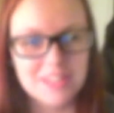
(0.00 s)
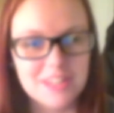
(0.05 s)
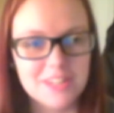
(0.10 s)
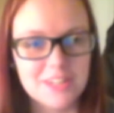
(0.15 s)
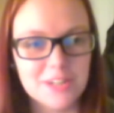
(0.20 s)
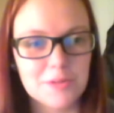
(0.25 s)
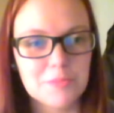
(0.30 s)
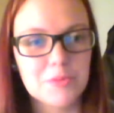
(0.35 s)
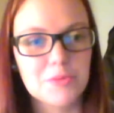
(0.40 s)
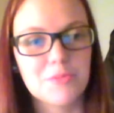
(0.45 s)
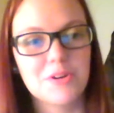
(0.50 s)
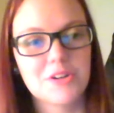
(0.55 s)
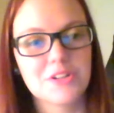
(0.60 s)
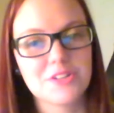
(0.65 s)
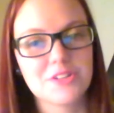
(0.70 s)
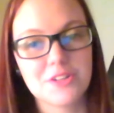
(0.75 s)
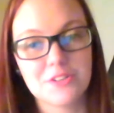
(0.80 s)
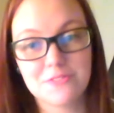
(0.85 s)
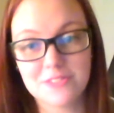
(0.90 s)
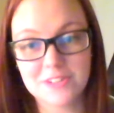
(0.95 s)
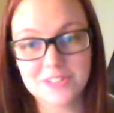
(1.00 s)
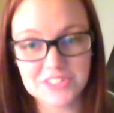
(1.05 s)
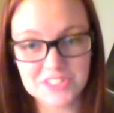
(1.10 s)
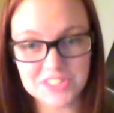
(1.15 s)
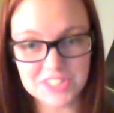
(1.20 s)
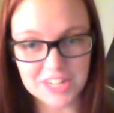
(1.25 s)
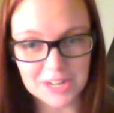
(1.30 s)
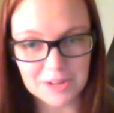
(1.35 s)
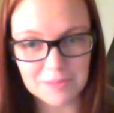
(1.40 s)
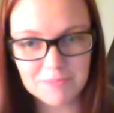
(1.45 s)
Number one, your first
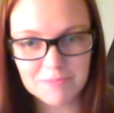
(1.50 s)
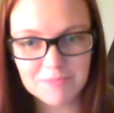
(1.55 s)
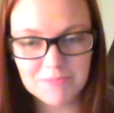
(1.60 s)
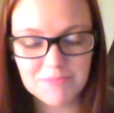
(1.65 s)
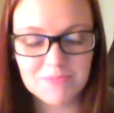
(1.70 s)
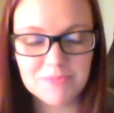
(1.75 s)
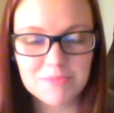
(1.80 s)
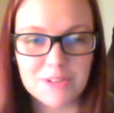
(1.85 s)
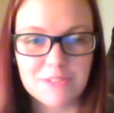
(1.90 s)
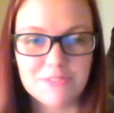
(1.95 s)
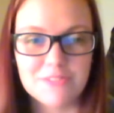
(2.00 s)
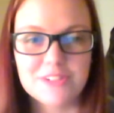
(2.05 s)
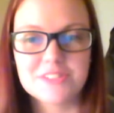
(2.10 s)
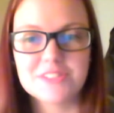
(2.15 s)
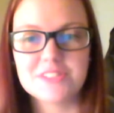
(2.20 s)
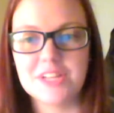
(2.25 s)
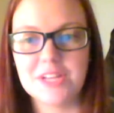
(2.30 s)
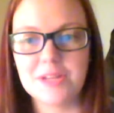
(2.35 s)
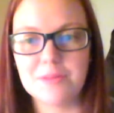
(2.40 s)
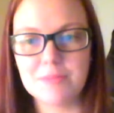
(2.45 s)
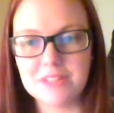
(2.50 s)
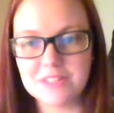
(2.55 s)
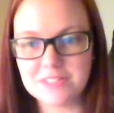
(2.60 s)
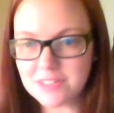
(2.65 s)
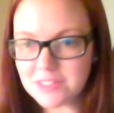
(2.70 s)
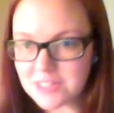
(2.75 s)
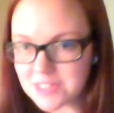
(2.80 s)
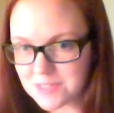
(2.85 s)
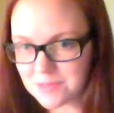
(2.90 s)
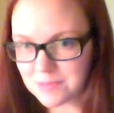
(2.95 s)
name. My first name is
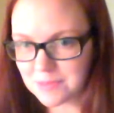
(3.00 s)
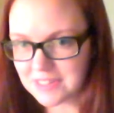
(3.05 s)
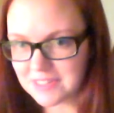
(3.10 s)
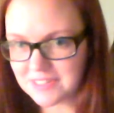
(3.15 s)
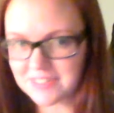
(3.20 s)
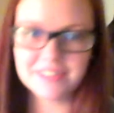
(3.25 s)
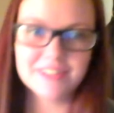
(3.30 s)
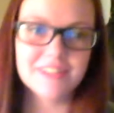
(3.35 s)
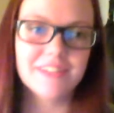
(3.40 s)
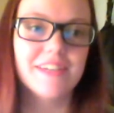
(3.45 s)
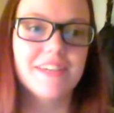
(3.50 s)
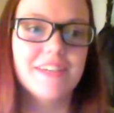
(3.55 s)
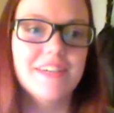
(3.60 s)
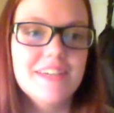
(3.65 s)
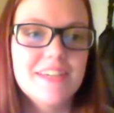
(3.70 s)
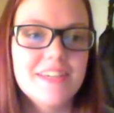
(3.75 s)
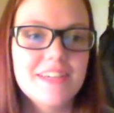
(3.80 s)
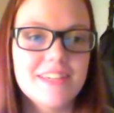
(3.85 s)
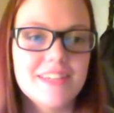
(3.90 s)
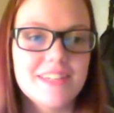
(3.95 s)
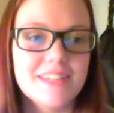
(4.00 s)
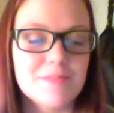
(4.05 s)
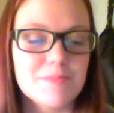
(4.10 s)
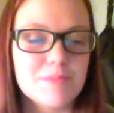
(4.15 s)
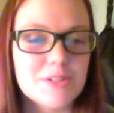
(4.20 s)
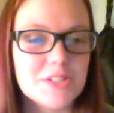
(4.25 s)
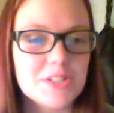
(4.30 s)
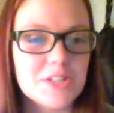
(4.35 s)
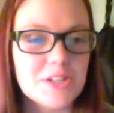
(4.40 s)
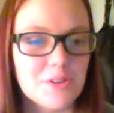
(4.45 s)
Elizabeth.
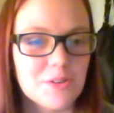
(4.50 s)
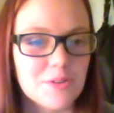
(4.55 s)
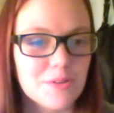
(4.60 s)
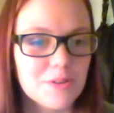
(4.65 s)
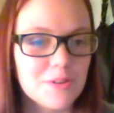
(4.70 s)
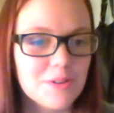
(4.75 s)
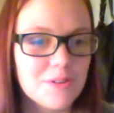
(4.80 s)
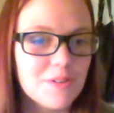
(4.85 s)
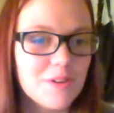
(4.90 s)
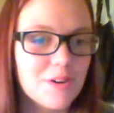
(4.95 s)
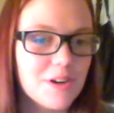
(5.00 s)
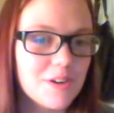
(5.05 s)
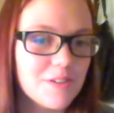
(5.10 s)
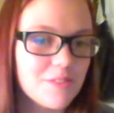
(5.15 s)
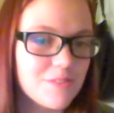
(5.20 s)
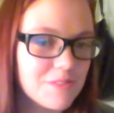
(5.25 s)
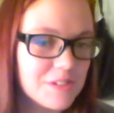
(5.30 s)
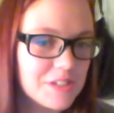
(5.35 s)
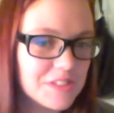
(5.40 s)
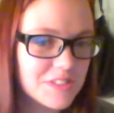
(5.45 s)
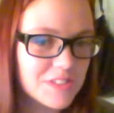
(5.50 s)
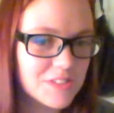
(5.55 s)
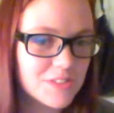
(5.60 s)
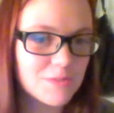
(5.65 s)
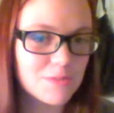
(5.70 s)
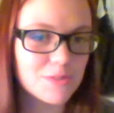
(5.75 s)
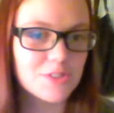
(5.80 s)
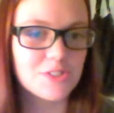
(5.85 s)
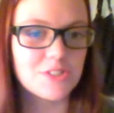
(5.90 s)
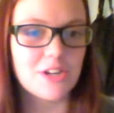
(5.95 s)
Number two, reasons
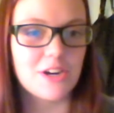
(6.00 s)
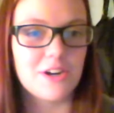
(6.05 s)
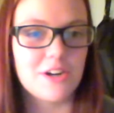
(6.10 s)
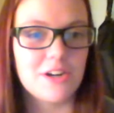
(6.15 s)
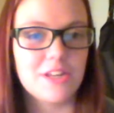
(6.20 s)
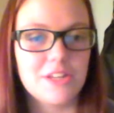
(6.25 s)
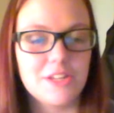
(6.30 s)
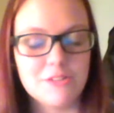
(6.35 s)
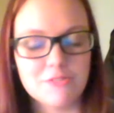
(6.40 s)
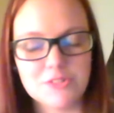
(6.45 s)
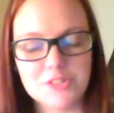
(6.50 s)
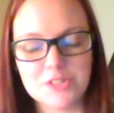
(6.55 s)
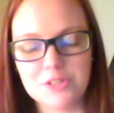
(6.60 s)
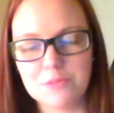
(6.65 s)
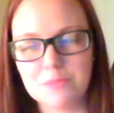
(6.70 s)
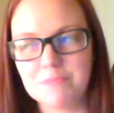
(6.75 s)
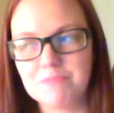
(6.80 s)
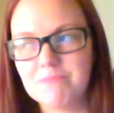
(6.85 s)
for starting YouTube.